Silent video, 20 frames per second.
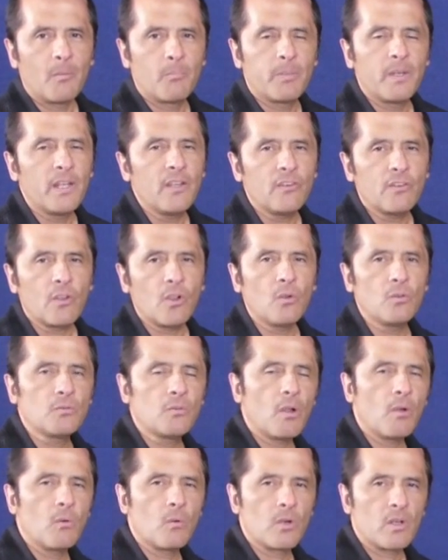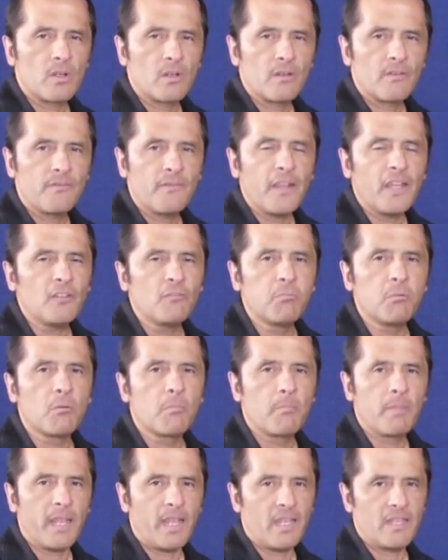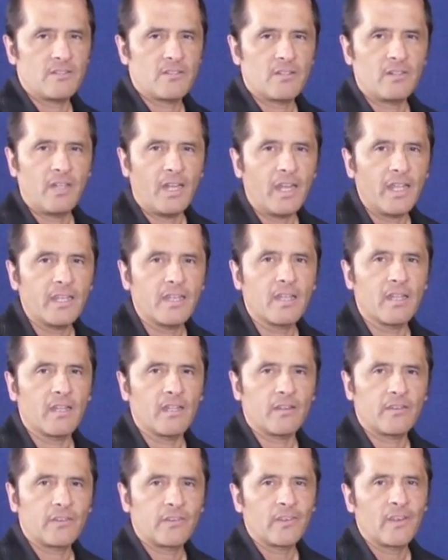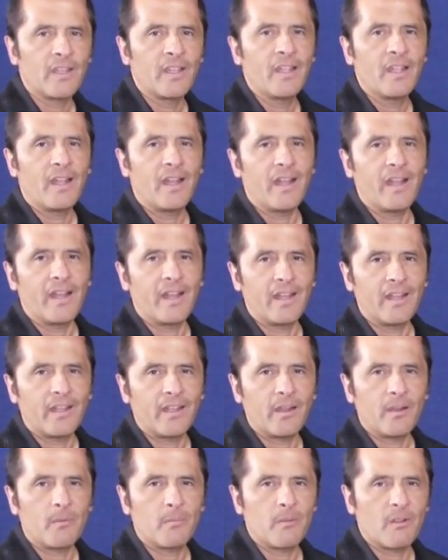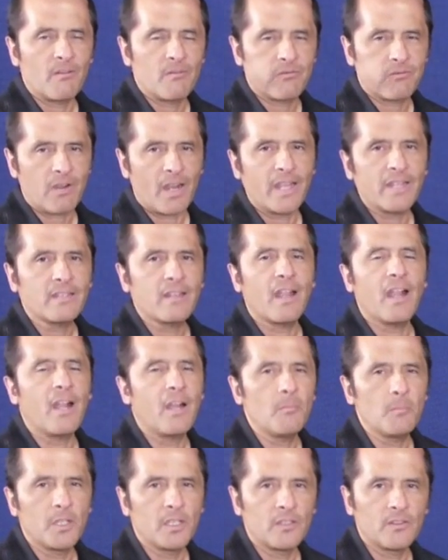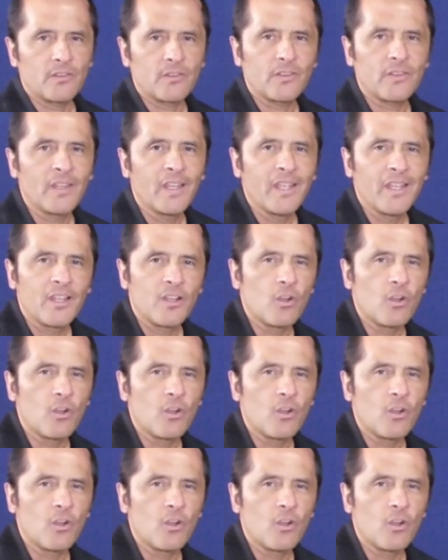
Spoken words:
please go to our Facebook page, like us, write comments,